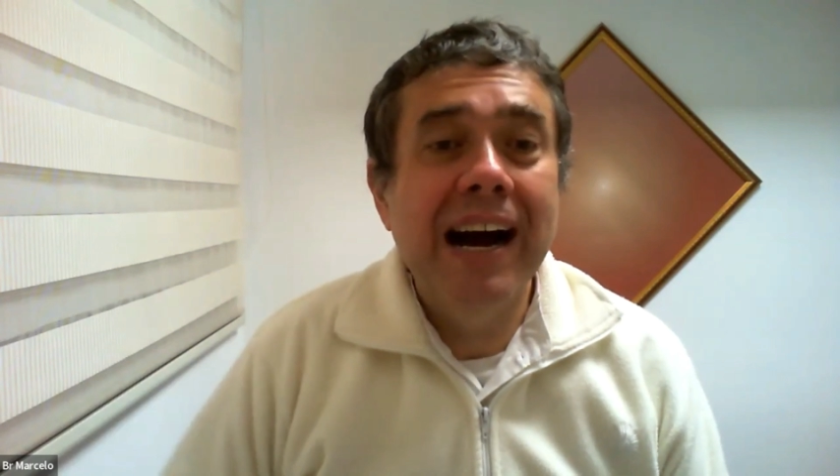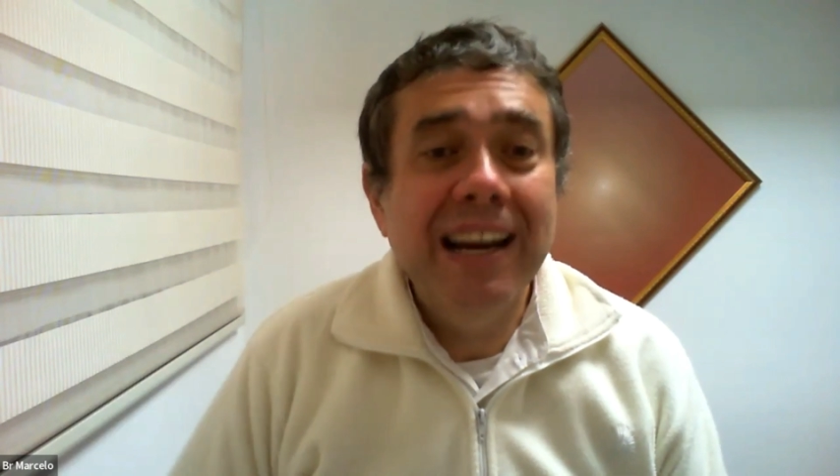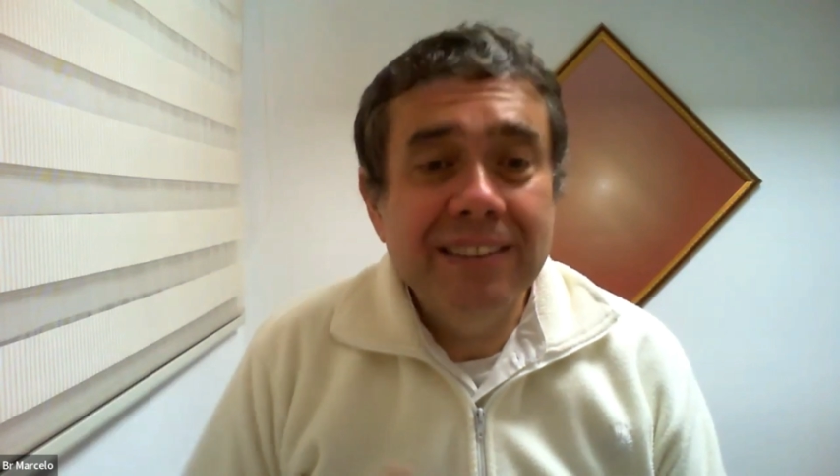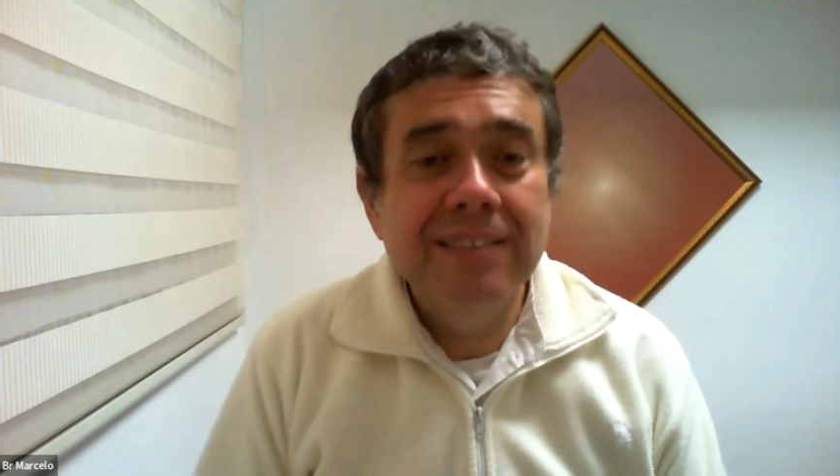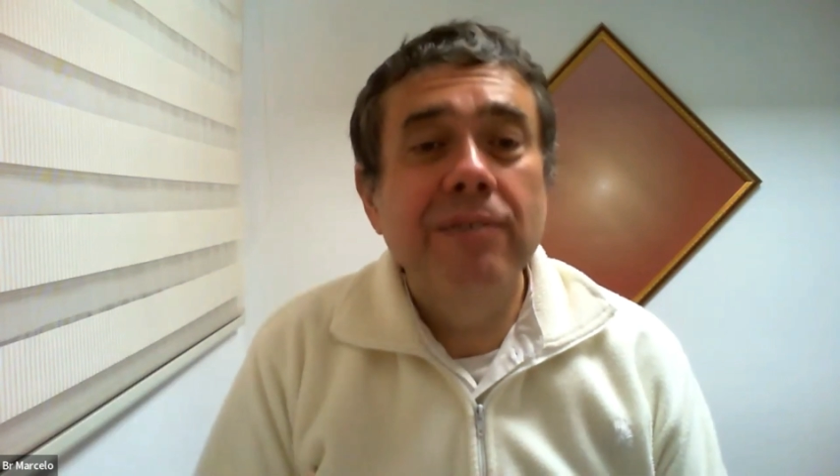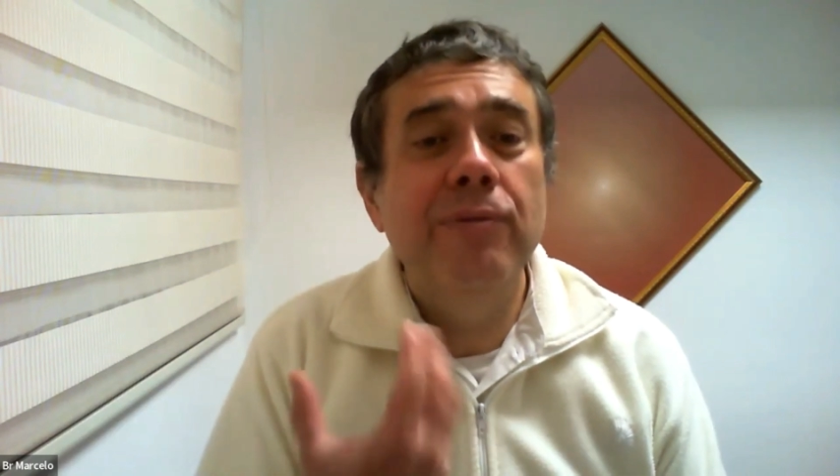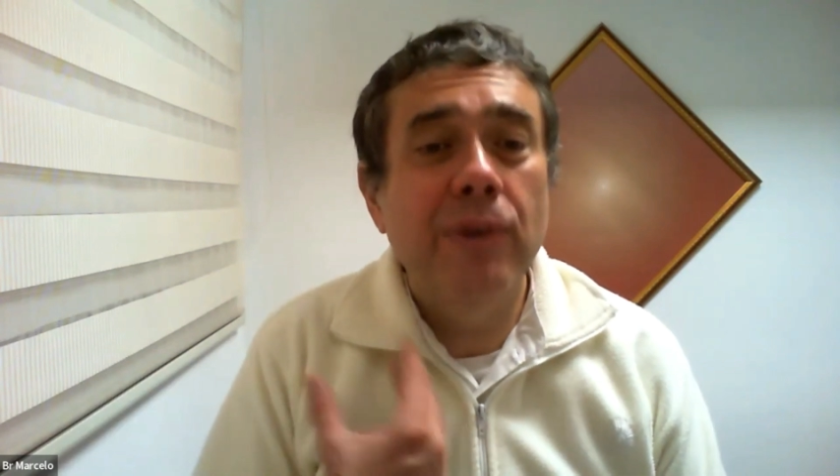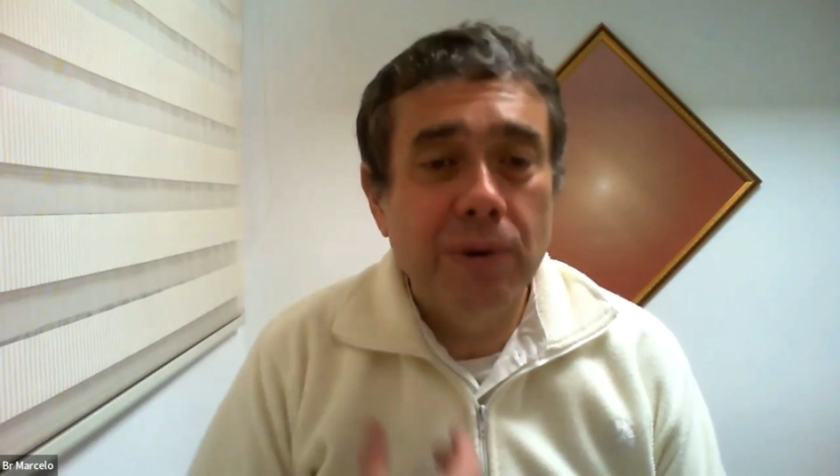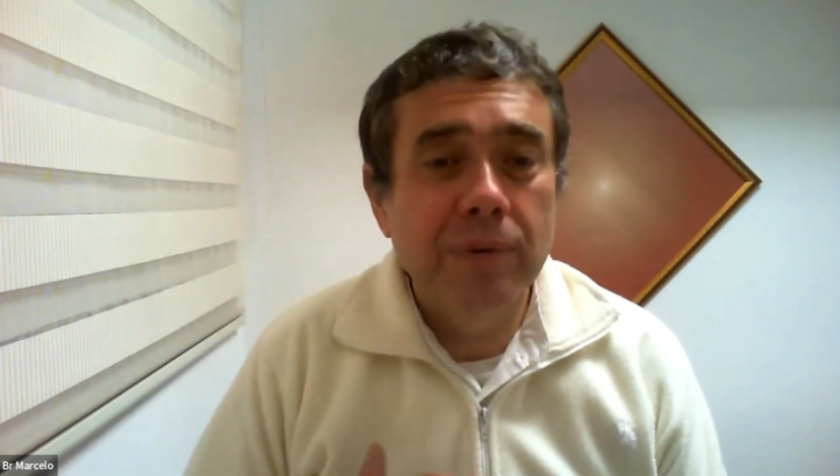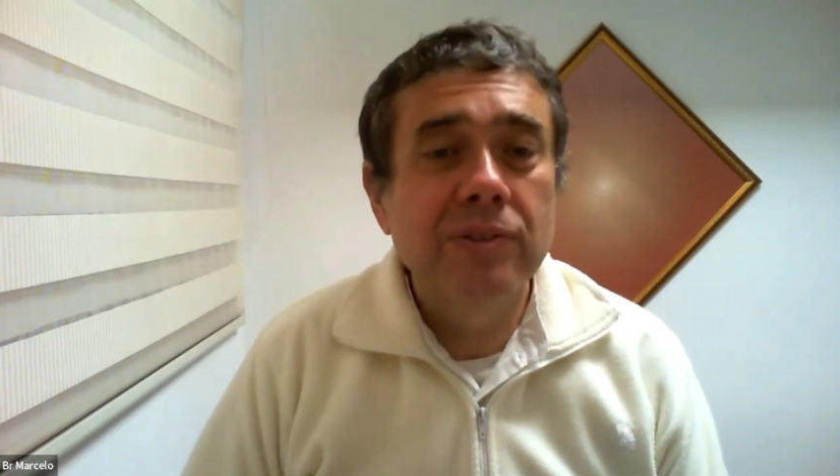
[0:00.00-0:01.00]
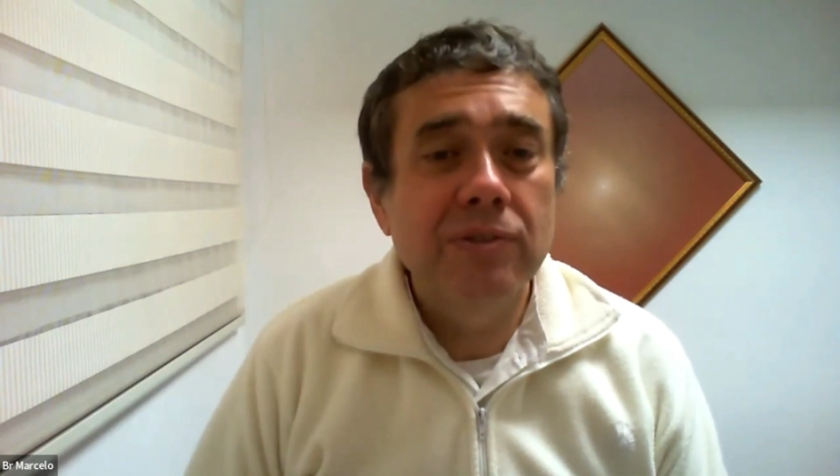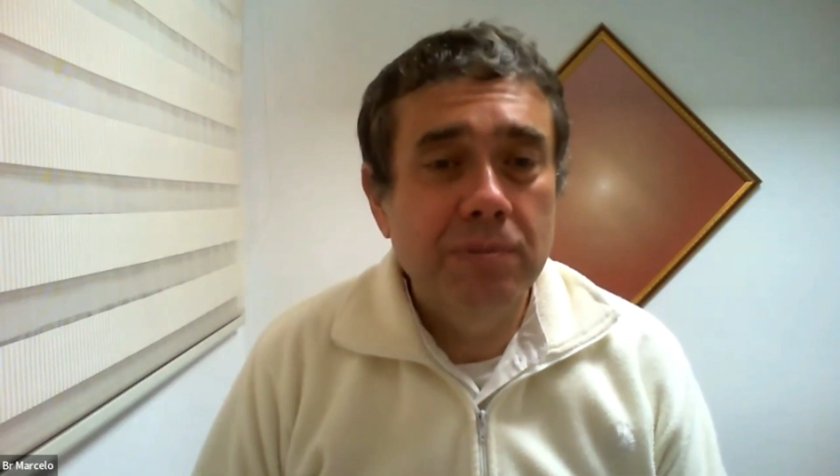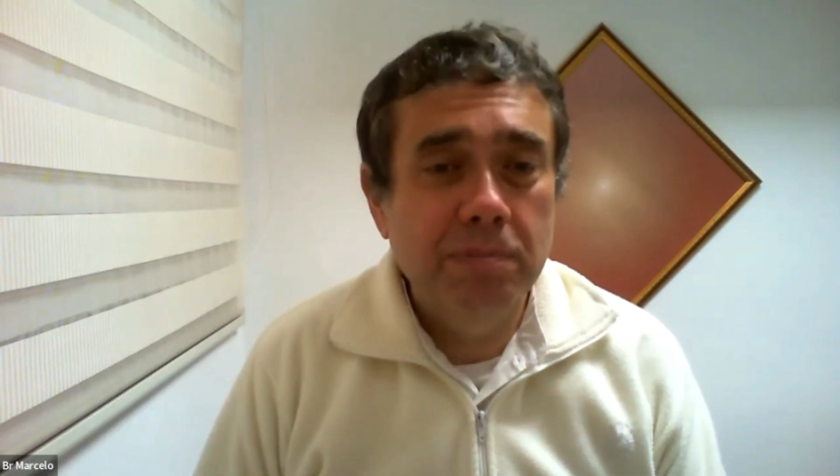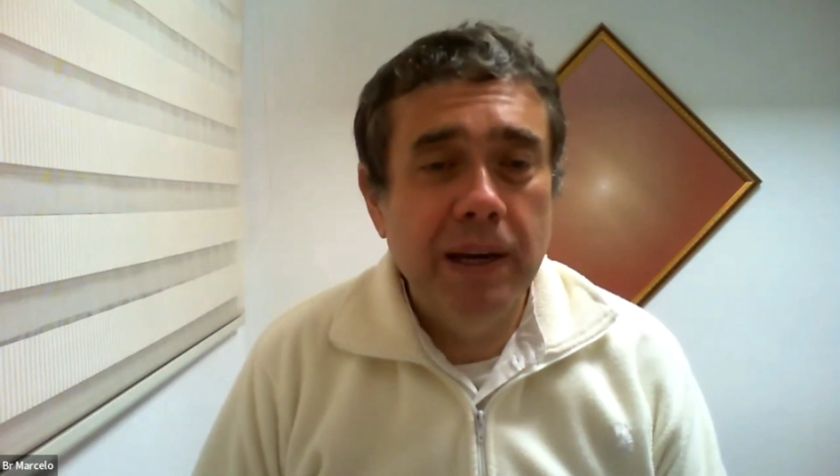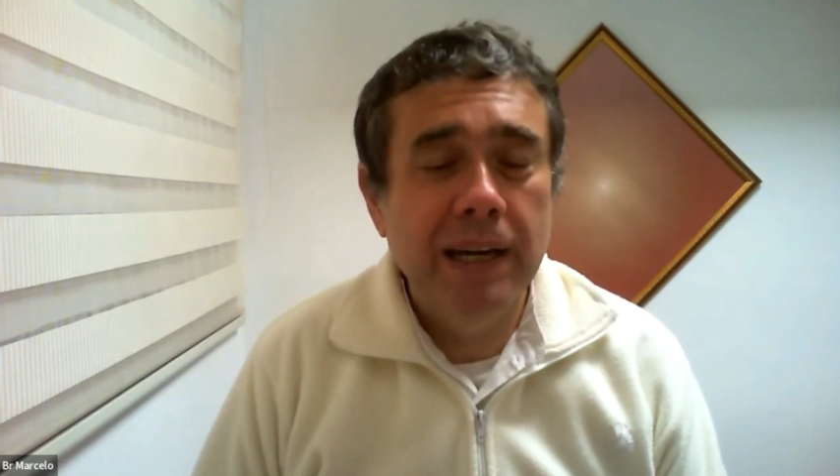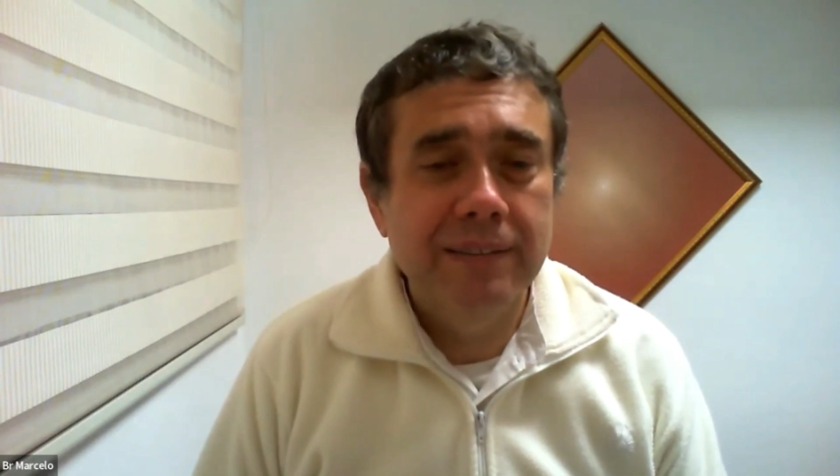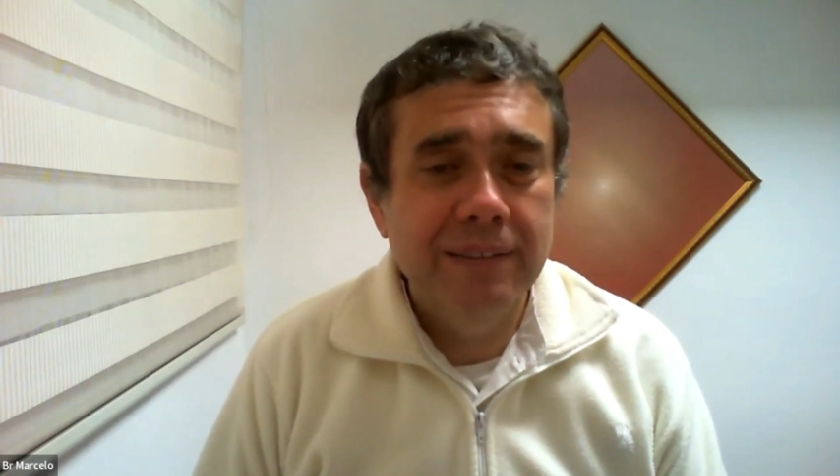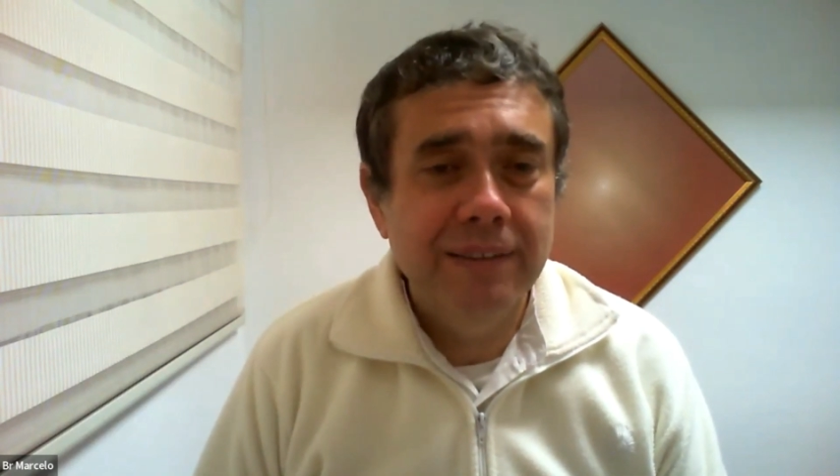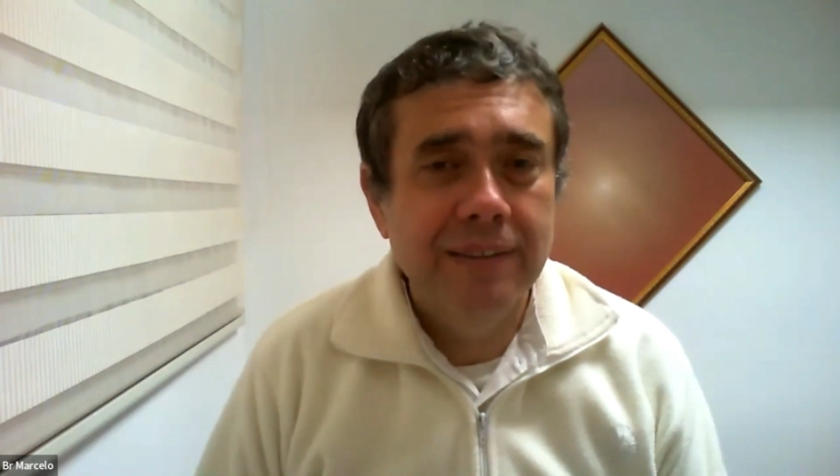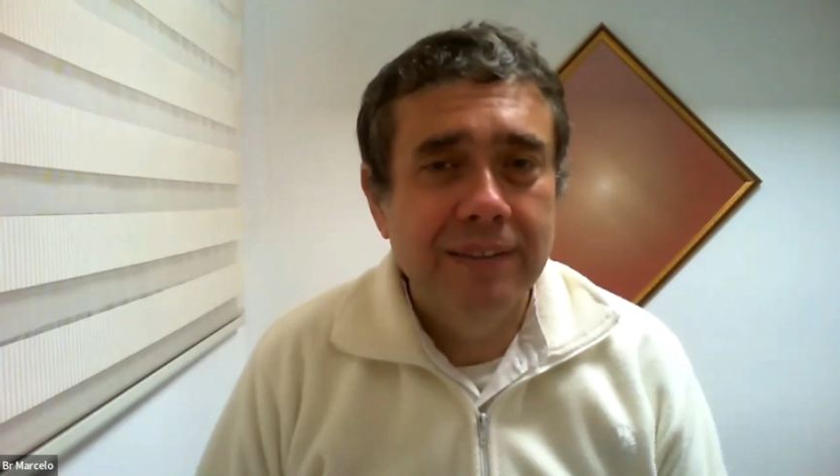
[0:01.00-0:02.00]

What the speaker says: ask for respect,